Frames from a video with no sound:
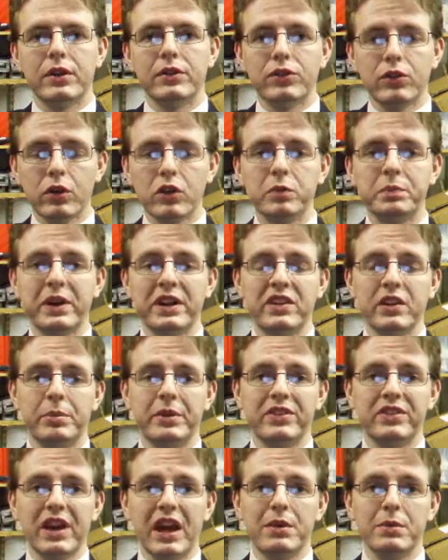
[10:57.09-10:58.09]
Doc's picked up
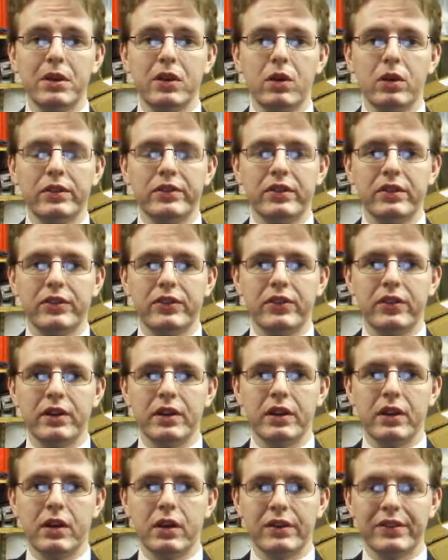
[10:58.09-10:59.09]
his game a lot since the
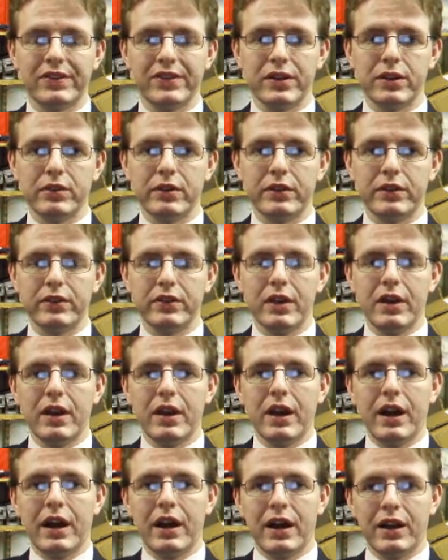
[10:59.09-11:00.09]
last series.
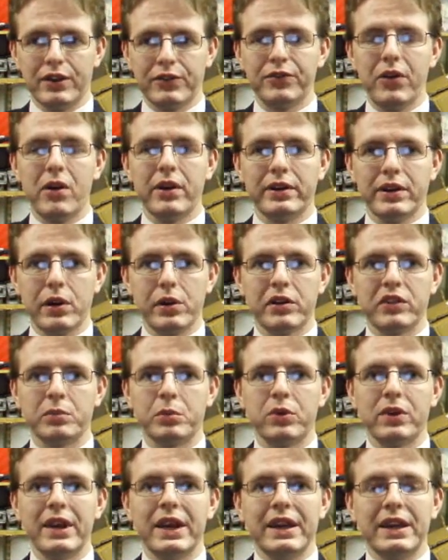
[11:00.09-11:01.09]
It's very
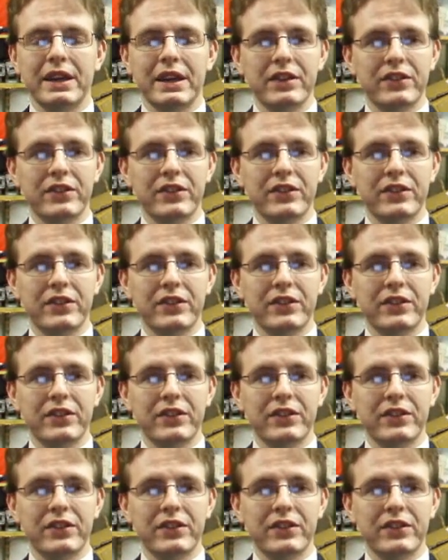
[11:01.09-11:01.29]
noticeable. He